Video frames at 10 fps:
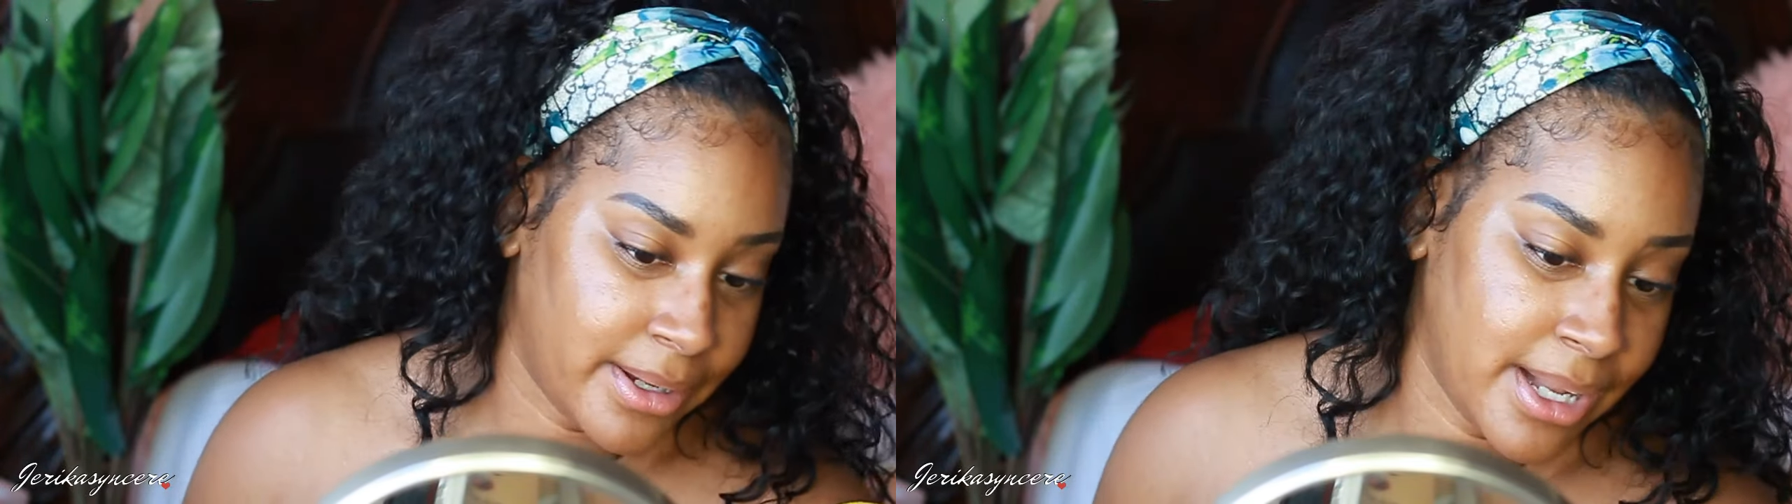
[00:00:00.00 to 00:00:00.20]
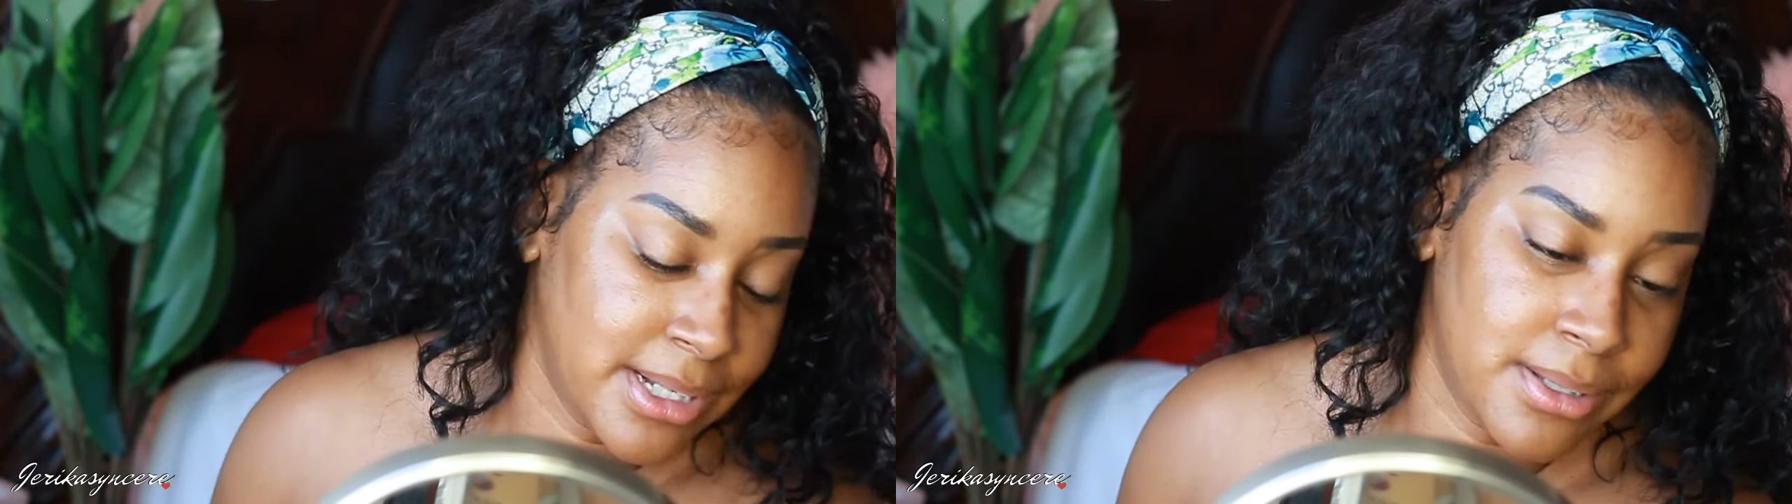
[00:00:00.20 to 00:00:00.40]

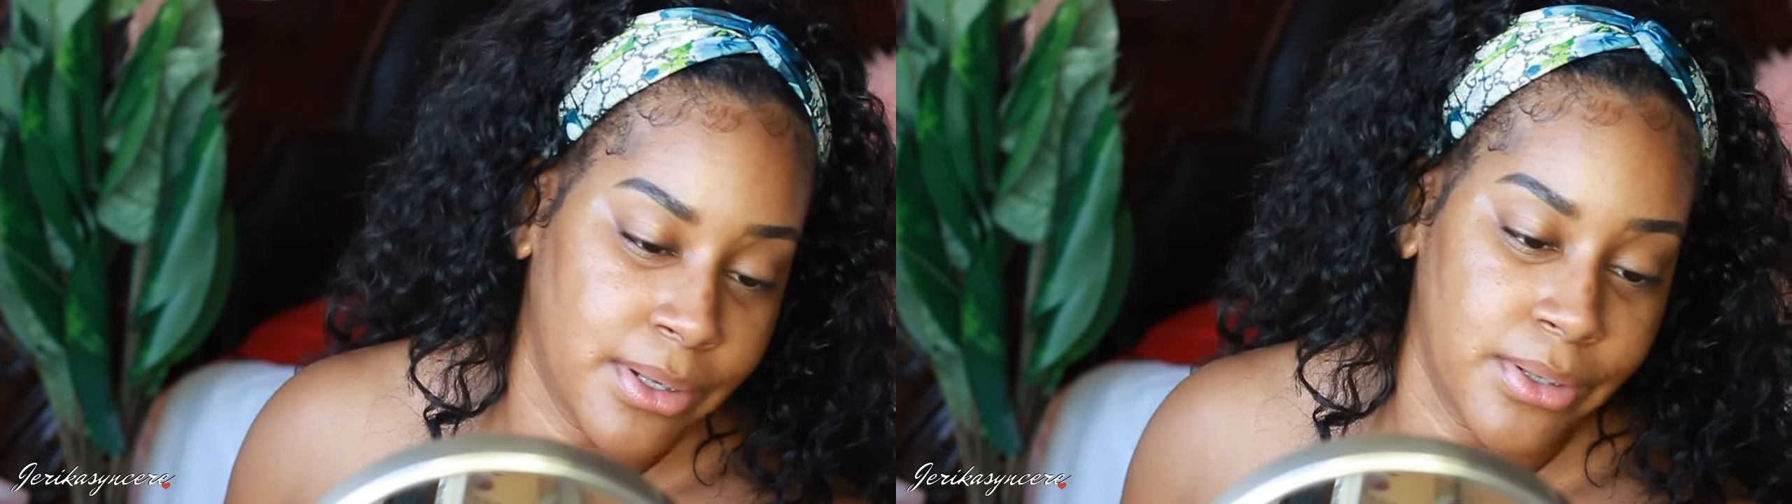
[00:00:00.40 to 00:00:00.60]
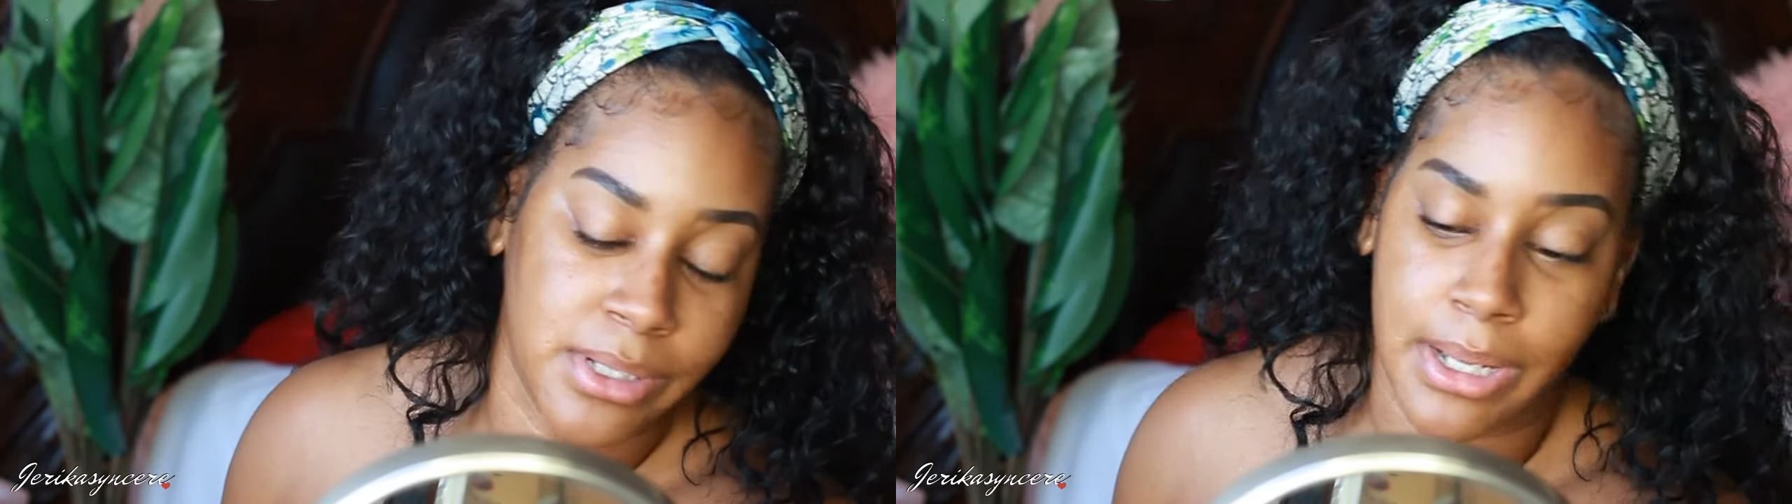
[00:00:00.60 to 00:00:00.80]
and I just don't
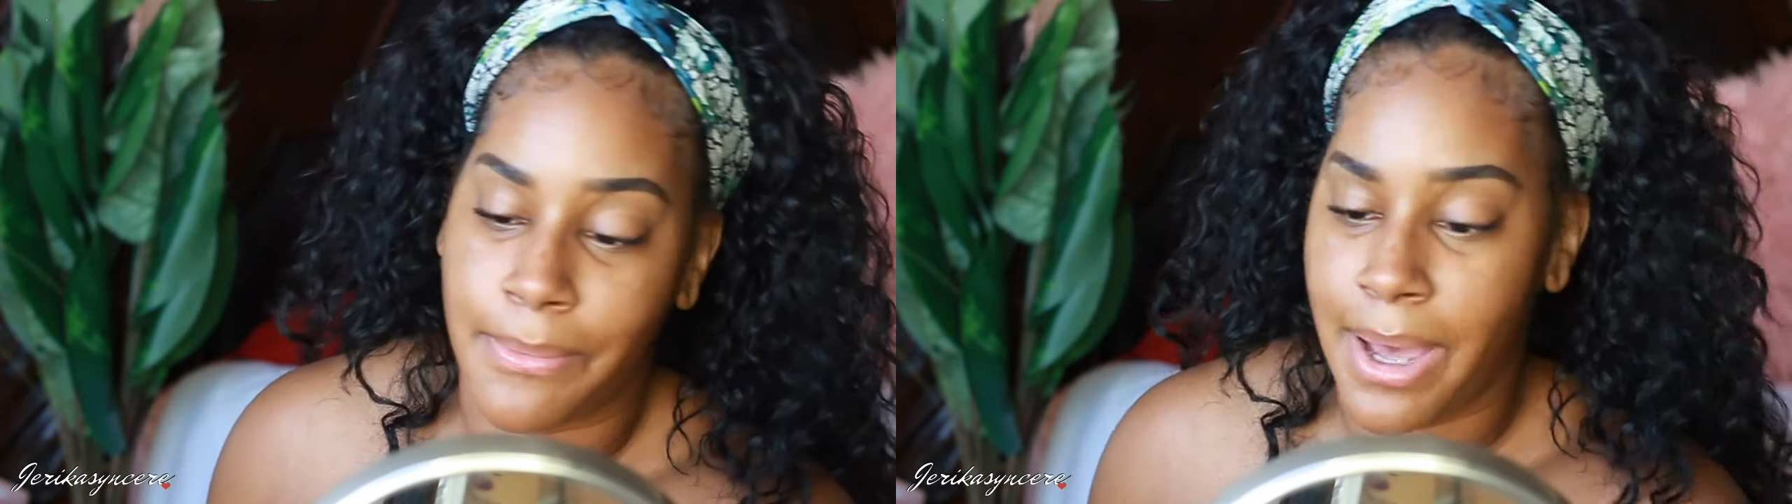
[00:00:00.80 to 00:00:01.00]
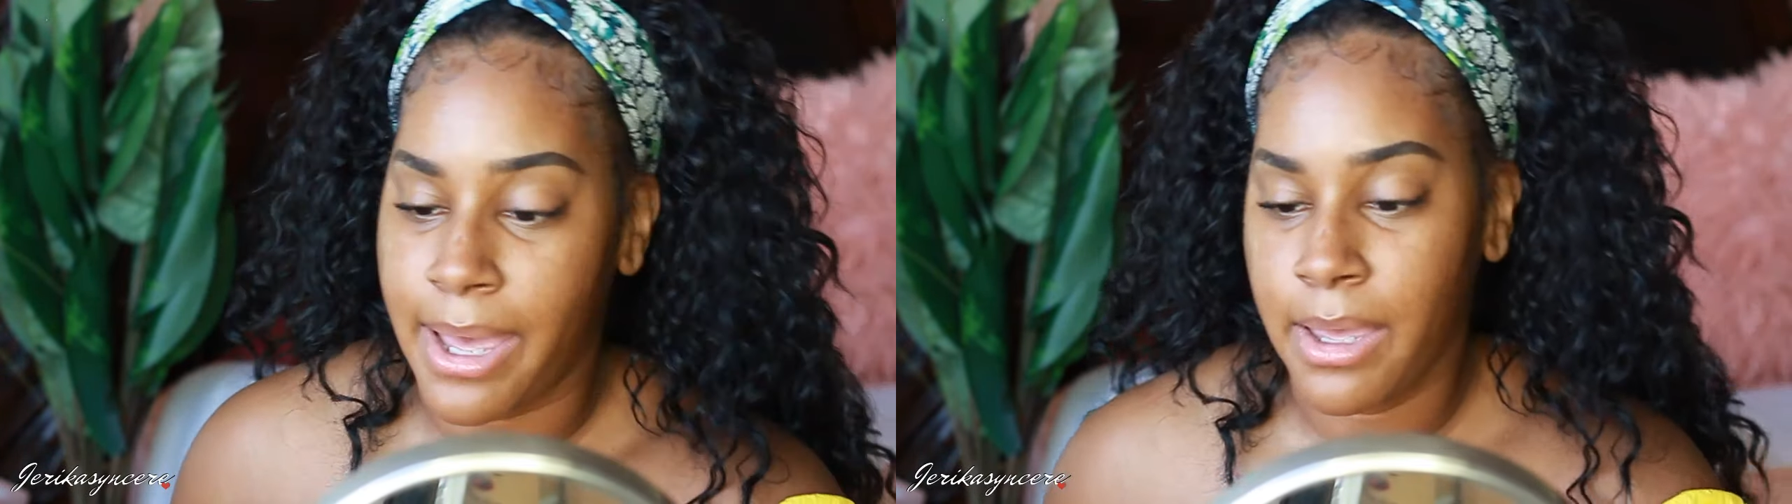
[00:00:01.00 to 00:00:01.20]
understand
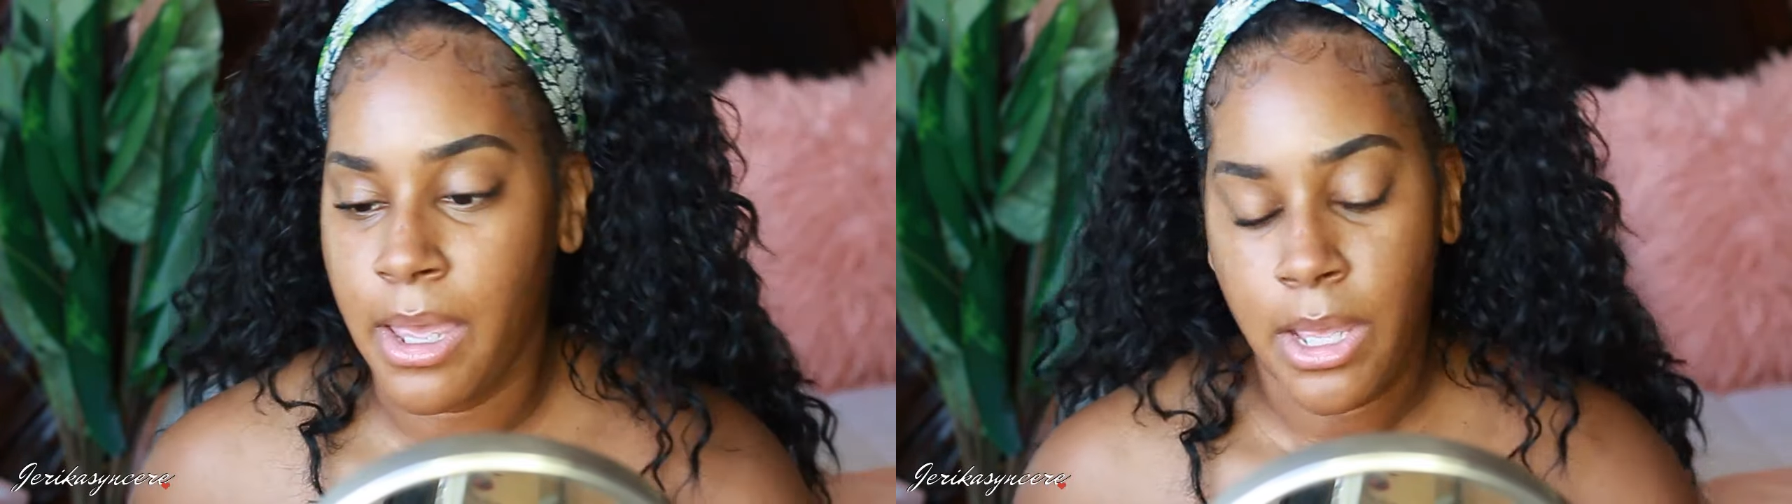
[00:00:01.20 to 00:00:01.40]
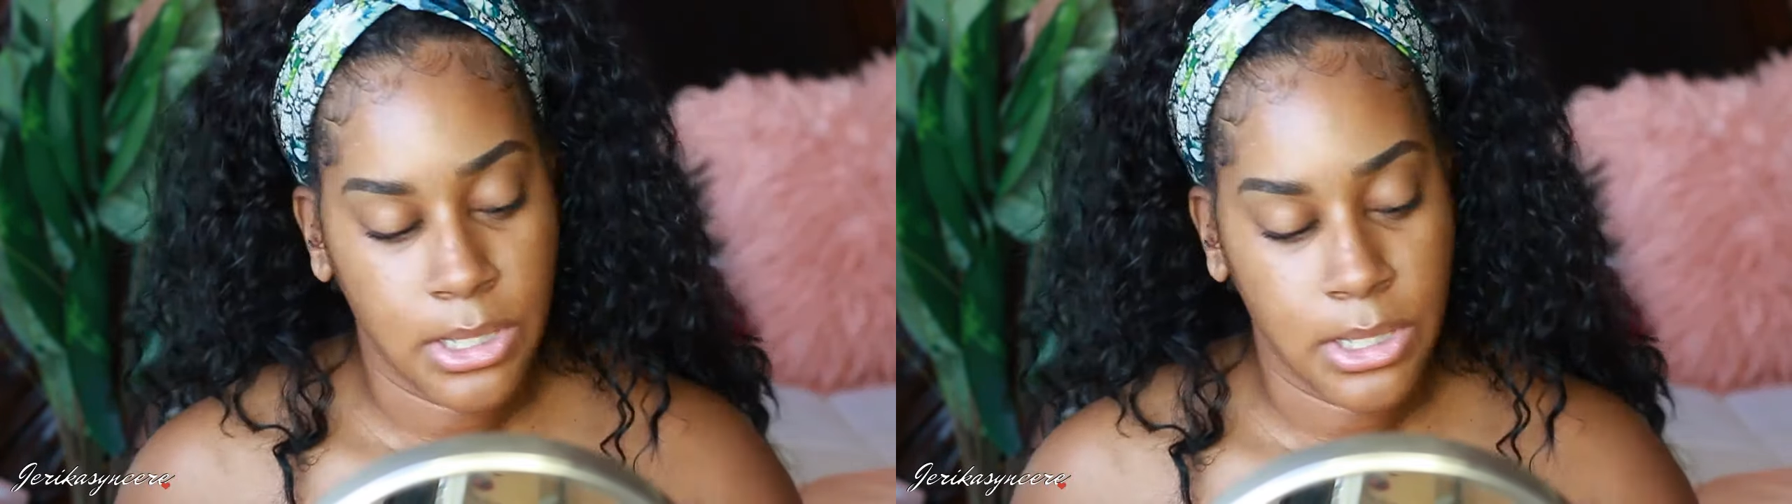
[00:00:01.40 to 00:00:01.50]
why.